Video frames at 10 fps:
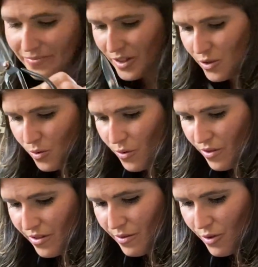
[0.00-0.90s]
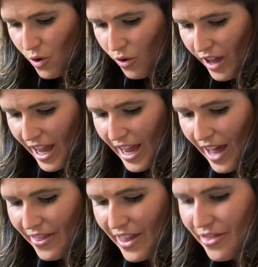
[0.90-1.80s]
So got that,
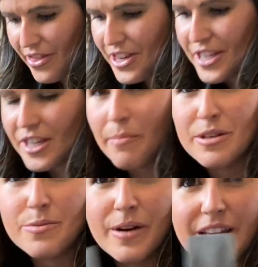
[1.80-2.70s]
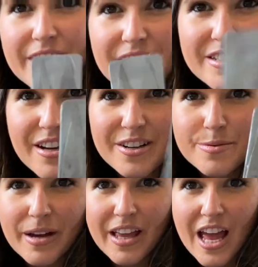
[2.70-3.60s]
and then these come as well. These said as
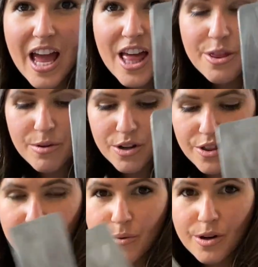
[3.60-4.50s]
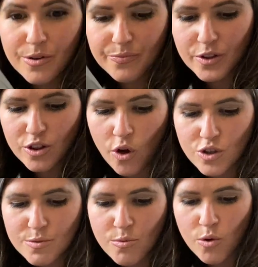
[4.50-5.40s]
well. There were there were
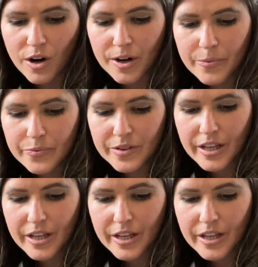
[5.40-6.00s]
lots more.